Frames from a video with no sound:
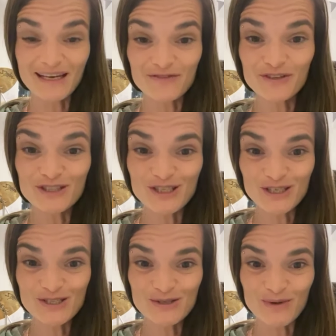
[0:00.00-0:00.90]
It feels
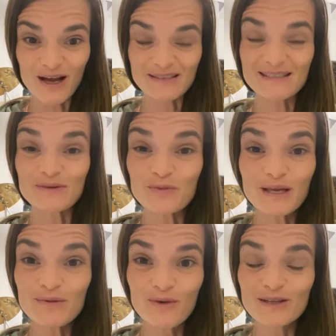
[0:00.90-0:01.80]
good to us, and
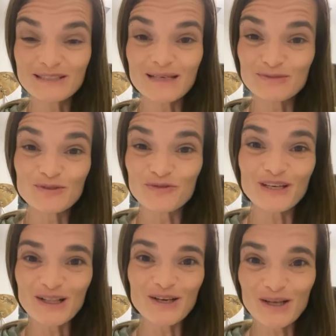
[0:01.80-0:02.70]
we want them to
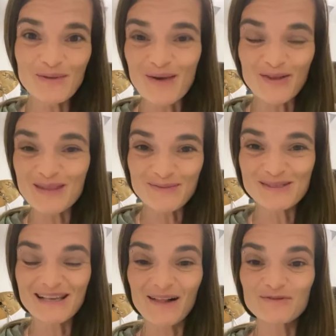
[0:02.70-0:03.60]
feel good about
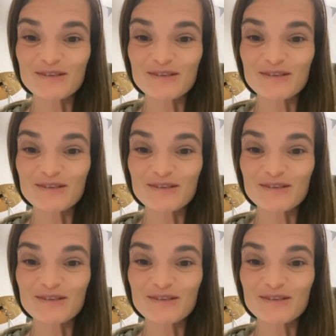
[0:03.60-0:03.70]
themselves,